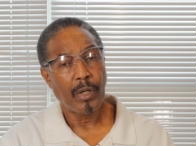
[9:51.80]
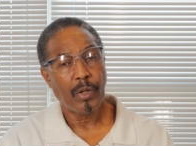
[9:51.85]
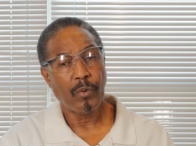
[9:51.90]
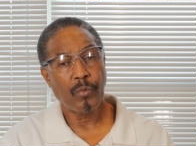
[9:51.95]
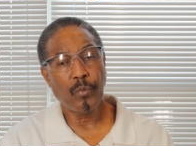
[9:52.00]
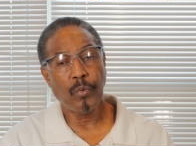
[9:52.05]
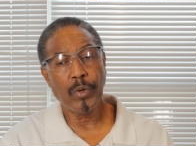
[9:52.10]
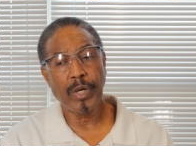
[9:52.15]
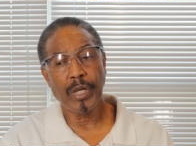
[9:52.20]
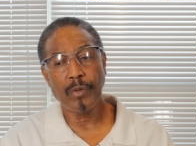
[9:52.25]

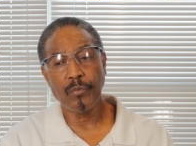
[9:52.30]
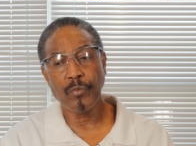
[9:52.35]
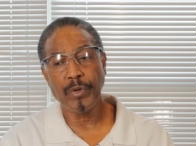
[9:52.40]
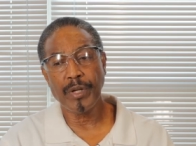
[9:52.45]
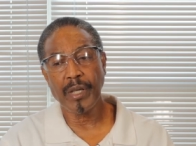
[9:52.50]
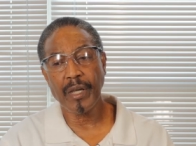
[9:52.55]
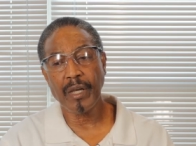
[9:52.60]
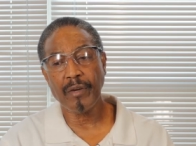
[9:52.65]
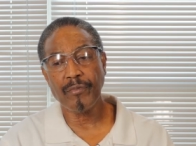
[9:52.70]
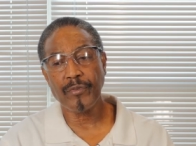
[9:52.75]
When,
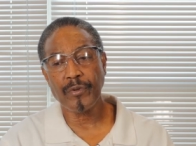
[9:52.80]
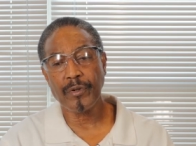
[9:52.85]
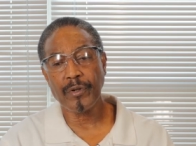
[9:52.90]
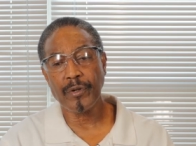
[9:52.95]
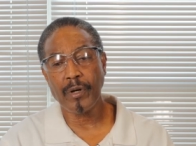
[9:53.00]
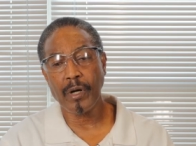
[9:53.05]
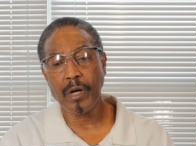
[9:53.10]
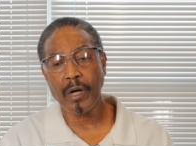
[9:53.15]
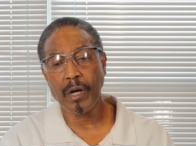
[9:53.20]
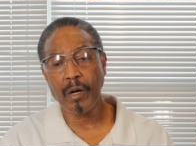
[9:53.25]

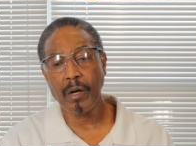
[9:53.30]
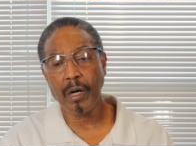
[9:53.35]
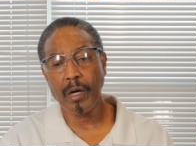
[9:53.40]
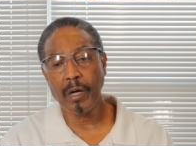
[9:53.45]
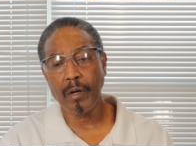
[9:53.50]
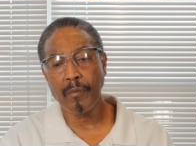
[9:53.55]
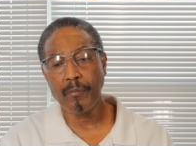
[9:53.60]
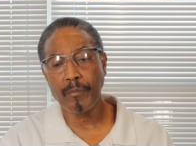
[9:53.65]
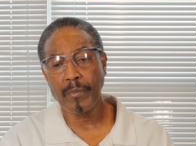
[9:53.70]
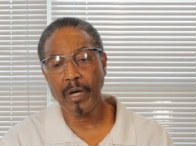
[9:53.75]
whenever uh,
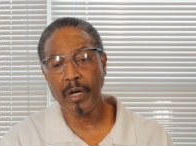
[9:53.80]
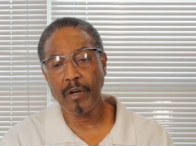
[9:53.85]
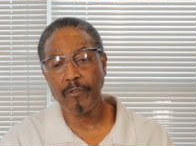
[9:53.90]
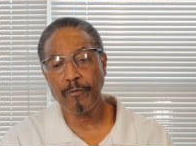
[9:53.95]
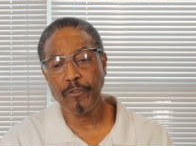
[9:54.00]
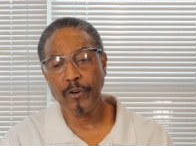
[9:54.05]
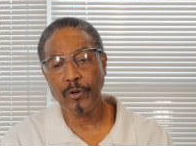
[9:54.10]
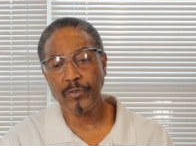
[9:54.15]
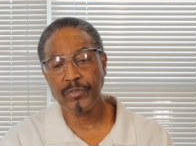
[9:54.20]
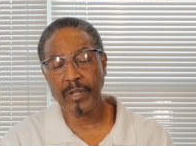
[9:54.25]
um, uh,
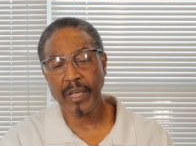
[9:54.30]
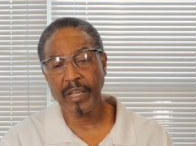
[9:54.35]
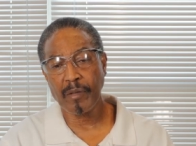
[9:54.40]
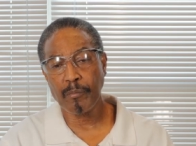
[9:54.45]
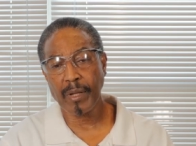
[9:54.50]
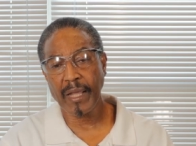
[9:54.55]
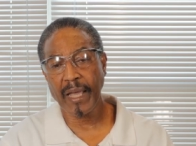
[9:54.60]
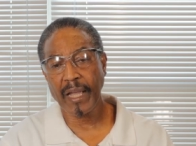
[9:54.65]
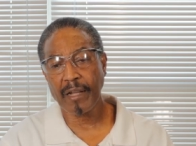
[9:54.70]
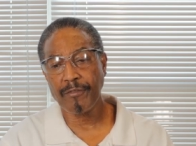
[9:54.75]
folks
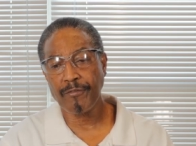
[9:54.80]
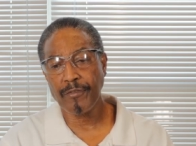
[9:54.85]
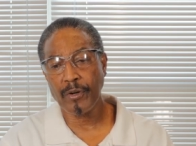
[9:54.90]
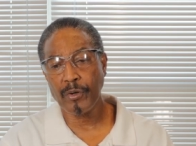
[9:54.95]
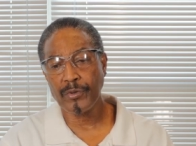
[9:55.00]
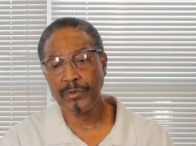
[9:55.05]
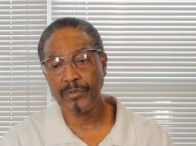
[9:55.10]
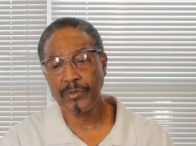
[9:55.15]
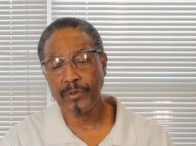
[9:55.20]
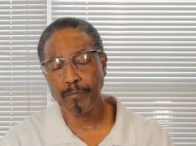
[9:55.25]
like black
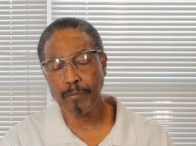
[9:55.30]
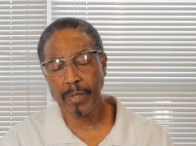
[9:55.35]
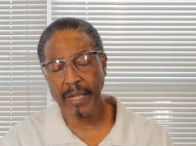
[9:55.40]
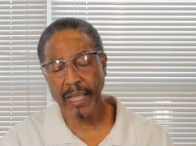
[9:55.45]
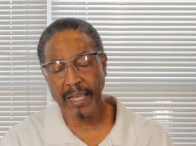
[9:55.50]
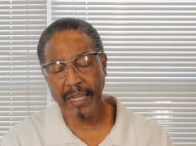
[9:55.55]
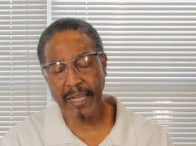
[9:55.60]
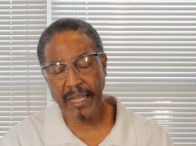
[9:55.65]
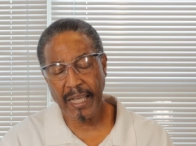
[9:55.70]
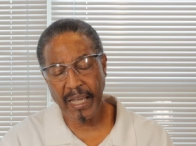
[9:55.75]
folks,
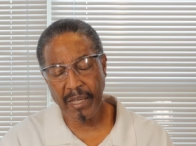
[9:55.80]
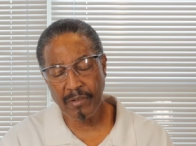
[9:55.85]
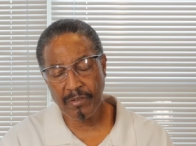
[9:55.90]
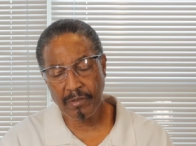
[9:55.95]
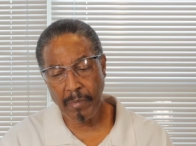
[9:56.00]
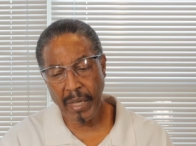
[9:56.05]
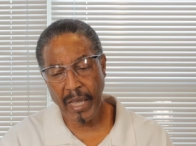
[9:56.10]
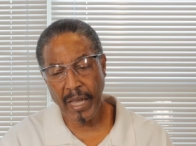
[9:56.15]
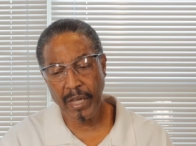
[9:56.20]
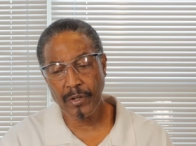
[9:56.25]
Black Lives
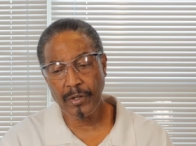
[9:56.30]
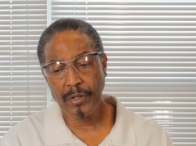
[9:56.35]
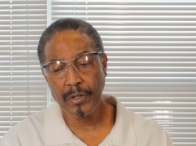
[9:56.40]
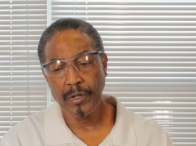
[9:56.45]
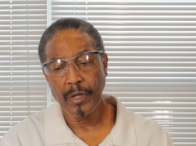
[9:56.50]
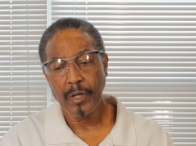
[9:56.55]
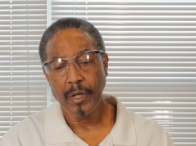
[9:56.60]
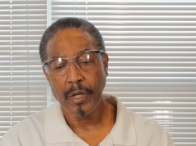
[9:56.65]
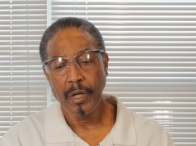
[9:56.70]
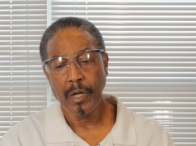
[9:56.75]
Matter,
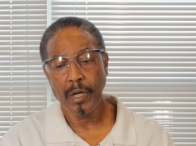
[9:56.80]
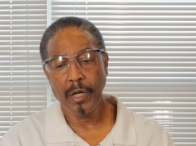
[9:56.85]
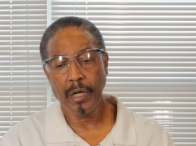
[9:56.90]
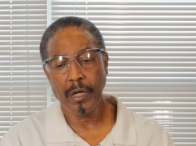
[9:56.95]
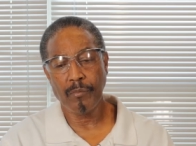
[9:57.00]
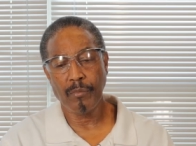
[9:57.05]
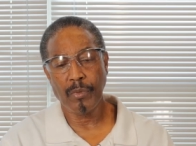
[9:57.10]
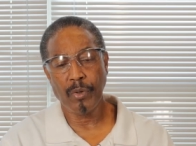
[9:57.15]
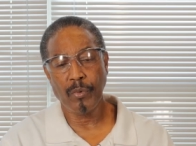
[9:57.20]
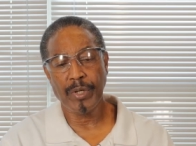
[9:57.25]

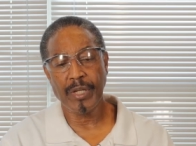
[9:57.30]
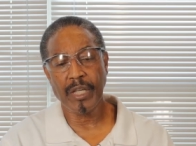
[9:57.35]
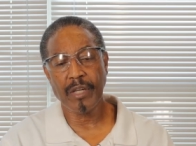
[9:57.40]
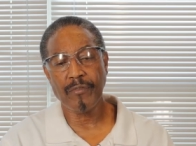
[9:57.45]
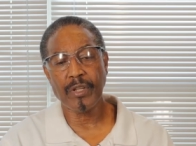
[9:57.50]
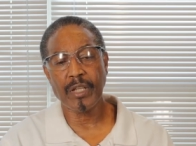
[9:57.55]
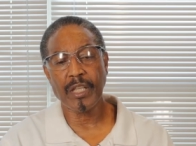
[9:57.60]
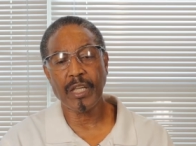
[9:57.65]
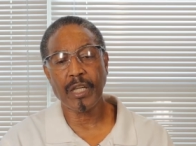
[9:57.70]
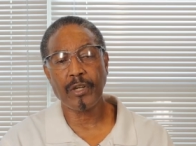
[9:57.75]
um,
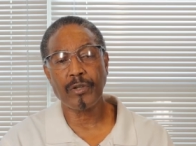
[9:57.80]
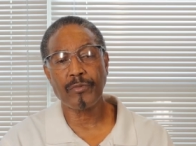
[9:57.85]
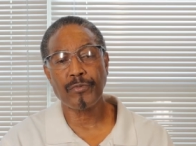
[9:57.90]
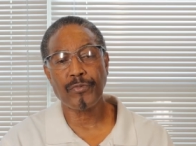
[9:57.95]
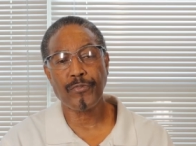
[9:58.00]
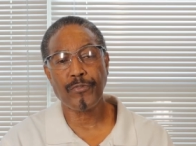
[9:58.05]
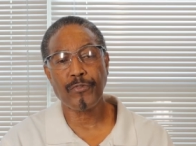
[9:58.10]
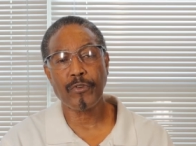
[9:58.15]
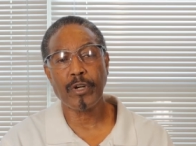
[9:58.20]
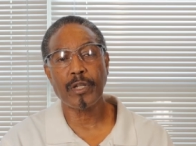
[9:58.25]
whenever they
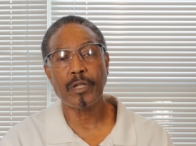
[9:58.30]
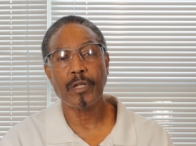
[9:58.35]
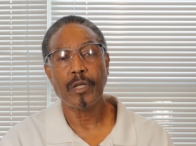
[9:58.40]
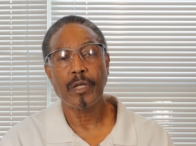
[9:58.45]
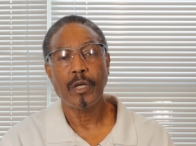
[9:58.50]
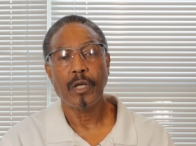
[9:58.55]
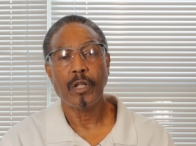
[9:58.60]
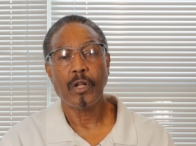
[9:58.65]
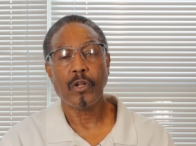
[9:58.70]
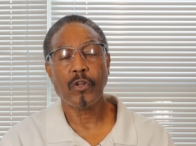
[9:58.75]
confront
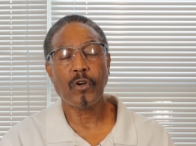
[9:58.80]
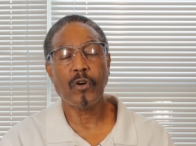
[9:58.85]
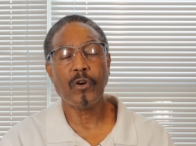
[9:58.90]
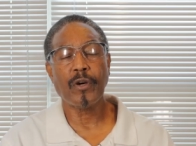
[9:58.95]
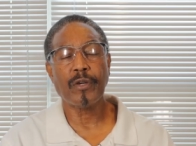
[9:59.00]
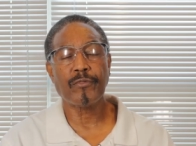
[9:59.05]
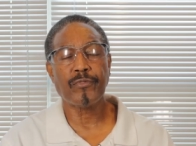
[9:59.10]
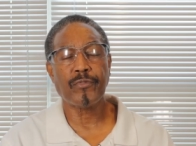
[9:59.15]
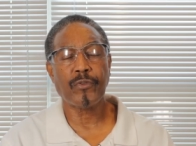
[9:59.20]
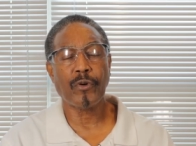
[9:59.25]

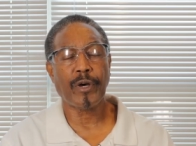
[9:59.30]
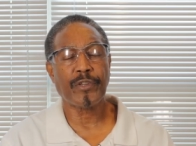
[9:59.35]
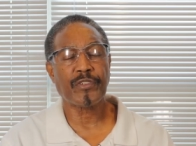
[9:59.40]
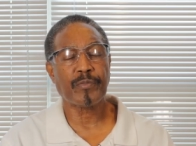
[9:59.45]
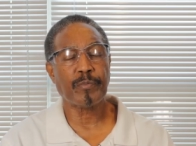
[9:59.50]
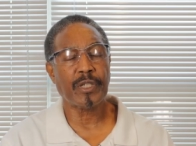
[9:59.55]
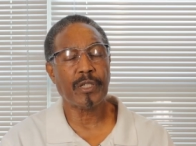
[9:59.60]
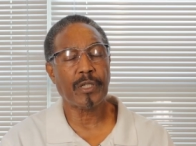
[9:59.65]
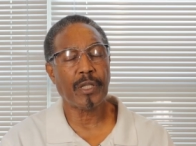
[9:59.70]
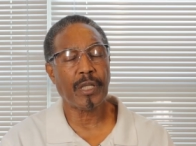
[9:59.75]
law
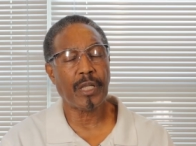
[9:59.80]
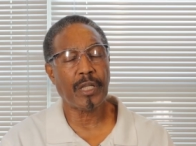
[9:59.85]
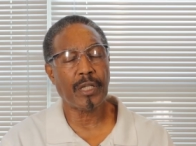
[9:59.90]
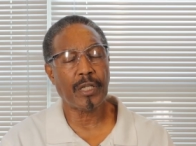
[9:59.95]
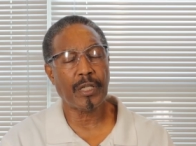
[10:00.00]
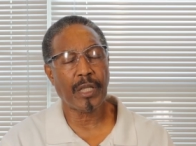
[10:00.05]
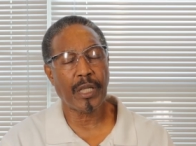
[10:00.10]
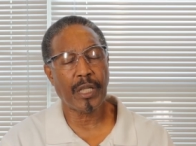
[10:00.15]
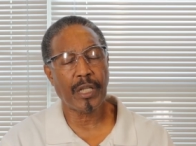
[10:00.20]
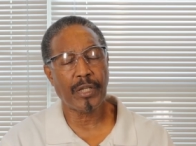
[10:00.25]
enforcement
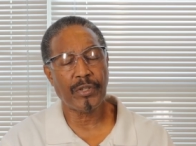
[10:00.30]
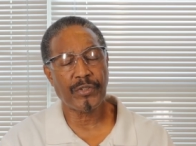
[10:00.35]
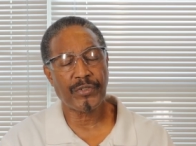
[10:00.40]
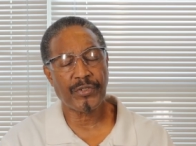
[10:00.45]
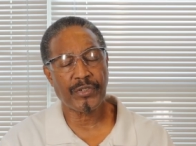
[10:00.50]
and, and the